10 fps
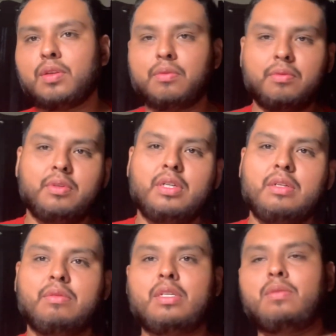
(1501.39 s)

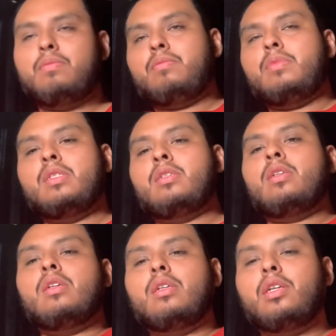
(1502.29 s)
what
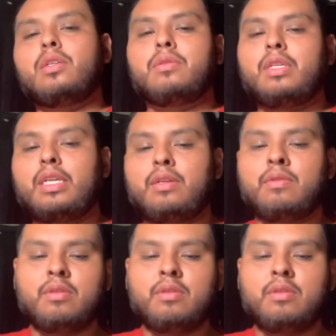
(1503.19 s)
they